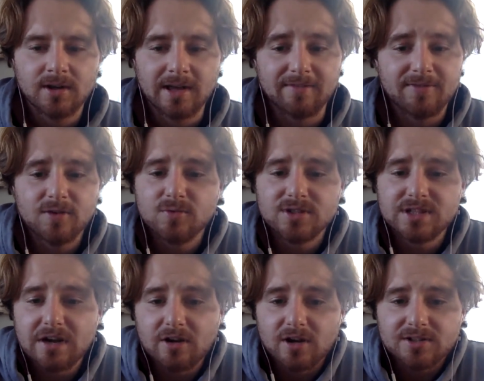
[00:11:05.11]
If he was
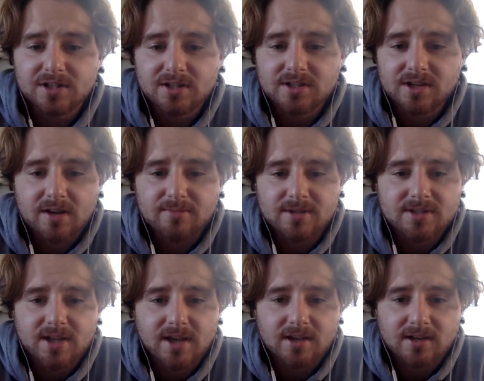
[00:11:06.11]
there all season, I'd be
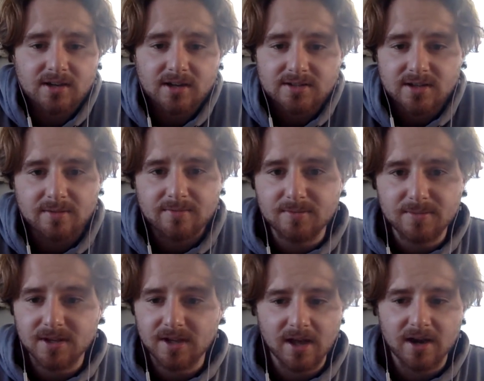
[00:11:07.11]
saying he is an
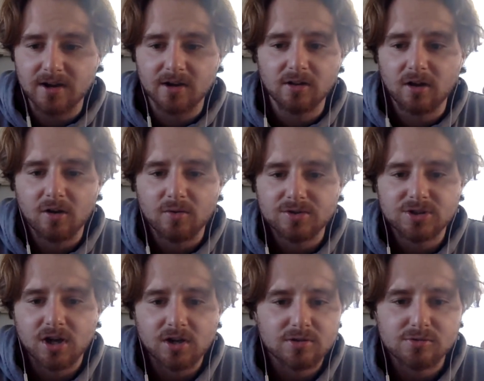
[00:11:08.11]
MVP candidate along with
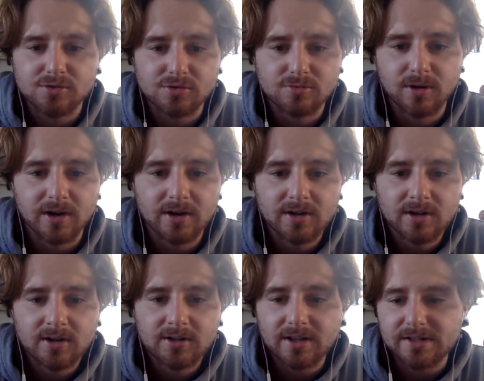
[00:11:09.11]
John Kutu, but
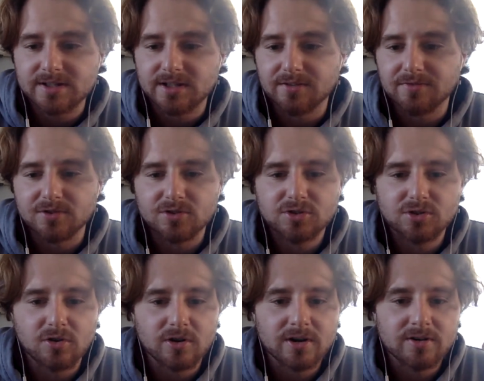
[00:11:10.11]
that's a different
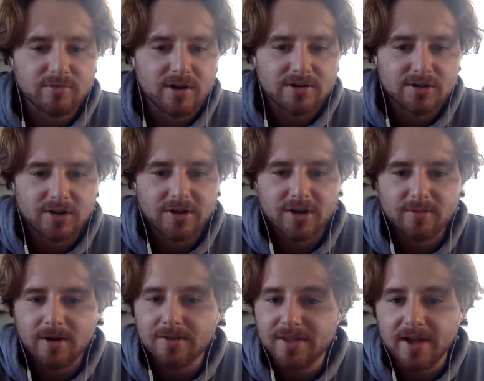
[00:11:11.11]
story, and we're not talking
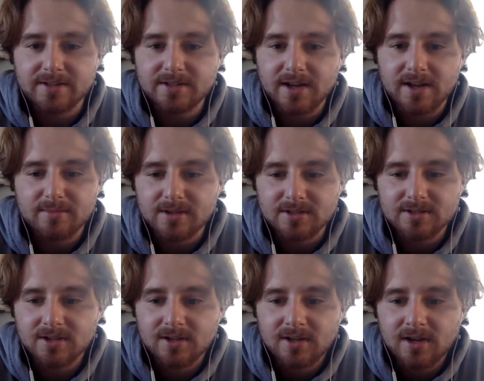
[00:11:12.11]
about that today
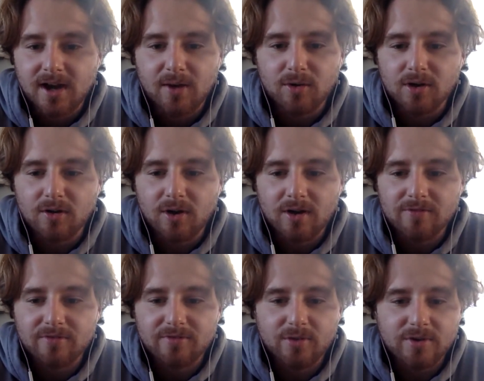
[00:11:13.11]
because I will go on
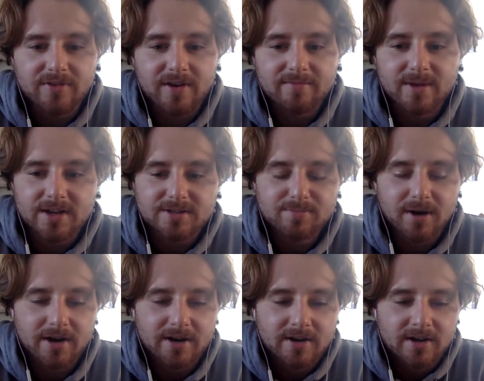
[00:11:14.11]
for 45 minutes.
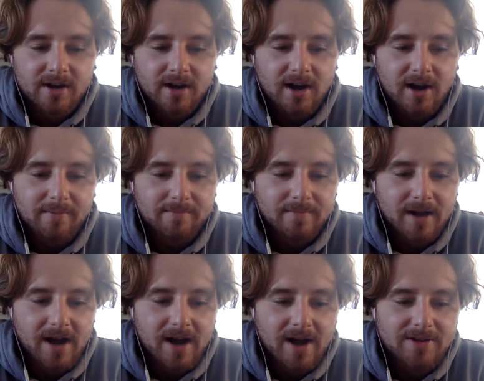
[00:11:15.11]
But
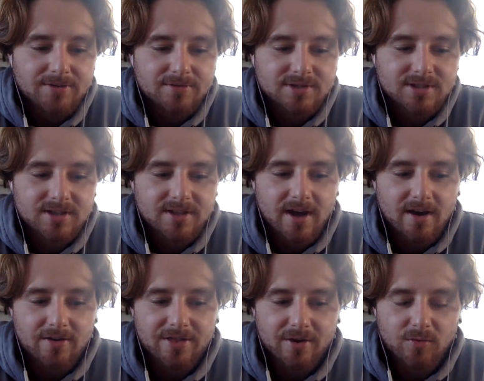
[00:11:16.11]
I do see
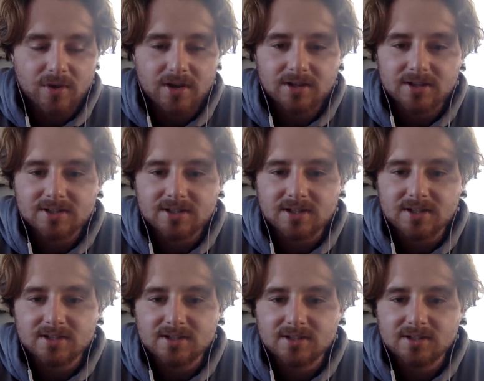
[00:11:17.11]
their weakness
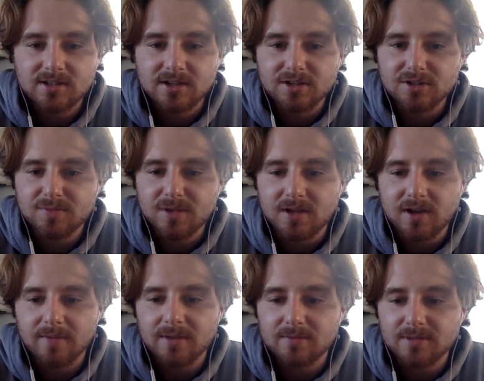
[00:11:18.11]
is their speed.
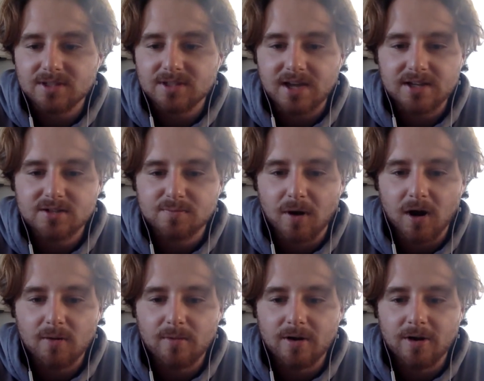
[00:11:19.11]
I mean, besides
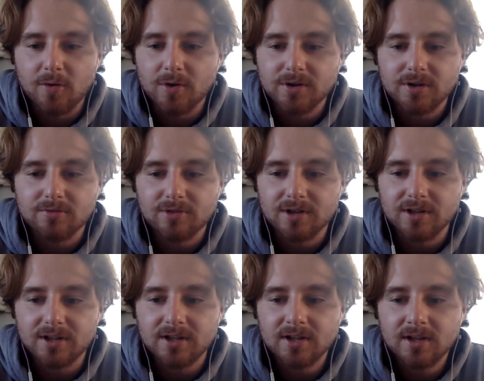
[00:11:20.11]
Barber, no one can
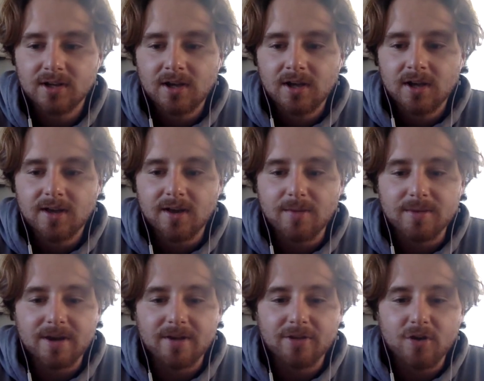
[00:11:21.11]
really get up and
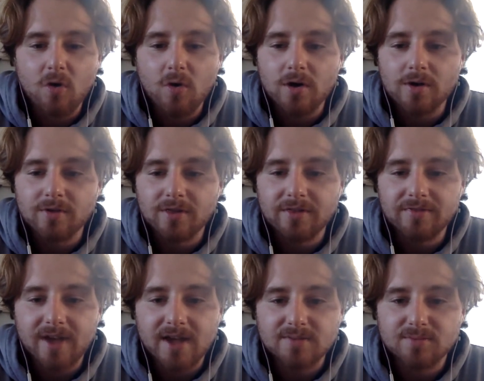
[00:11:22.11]
down the court and run the
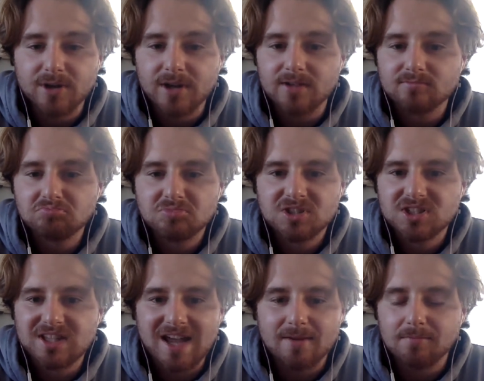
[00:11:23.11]
fast break
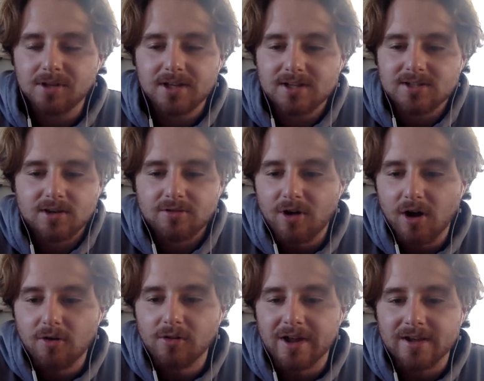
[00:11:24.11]
10 plays in a
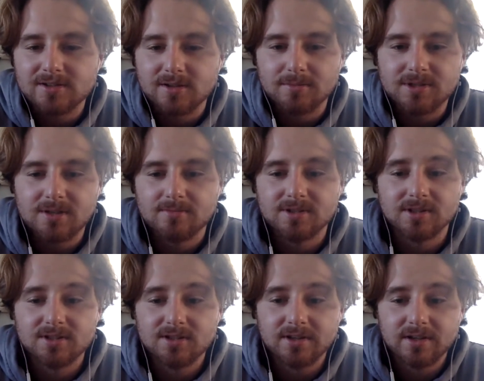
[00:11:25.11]
row like some teams in
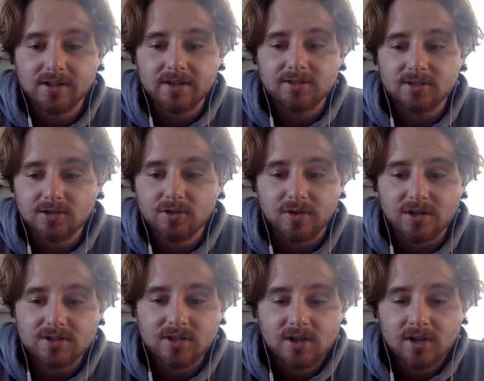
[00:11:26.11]
this league like to do. And
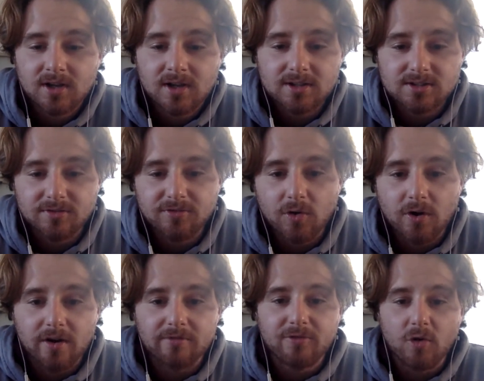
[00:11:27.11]
it's a
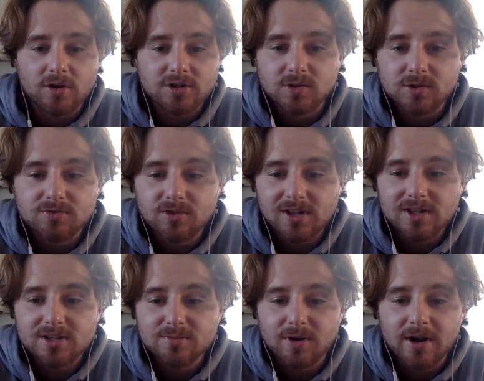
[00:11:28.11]
4-on-4, so it's
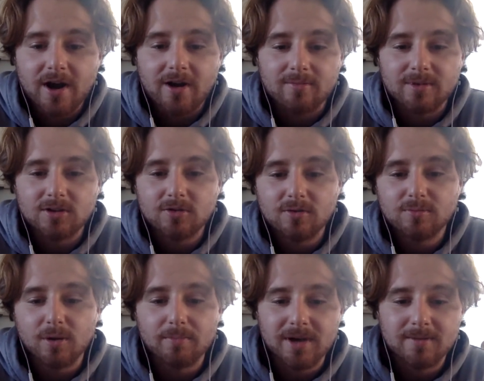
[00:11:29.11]
really spread out. I mean, you can
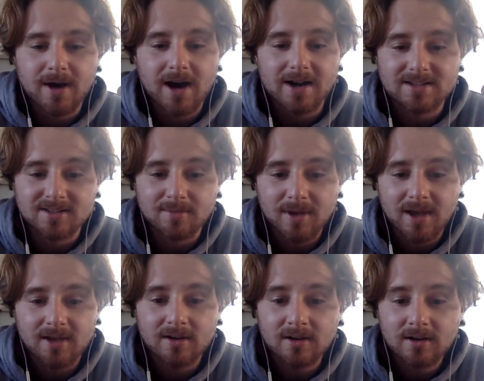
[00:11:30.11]
put big bodies in the
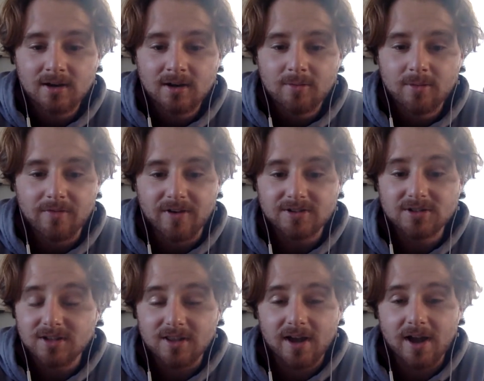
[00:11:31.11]
paint, but
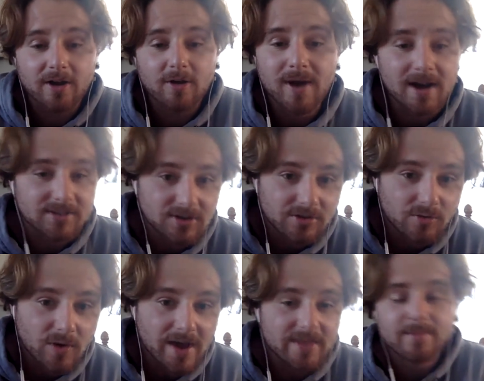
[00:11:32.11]
eventually they got to go back the other
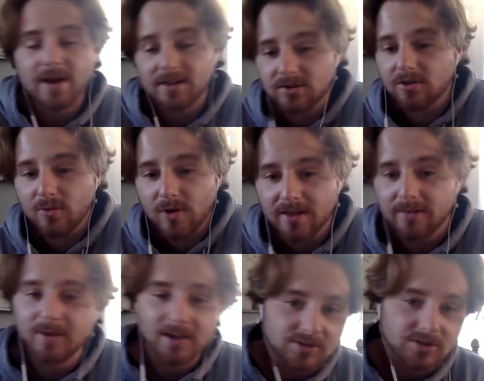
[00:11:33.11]
way and then back the other way and then
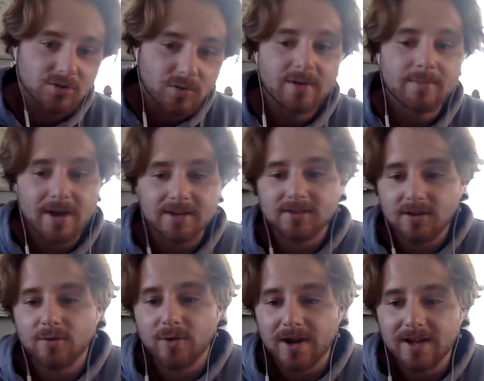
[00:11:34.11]
back the other way and back the
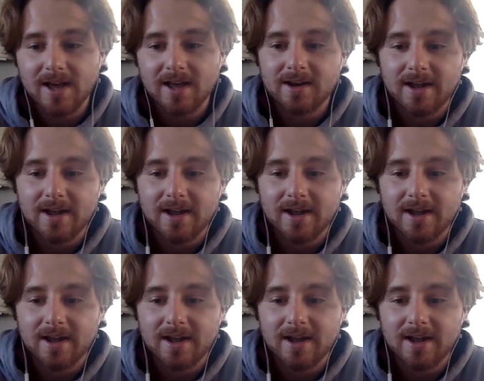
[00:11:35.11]
other way again.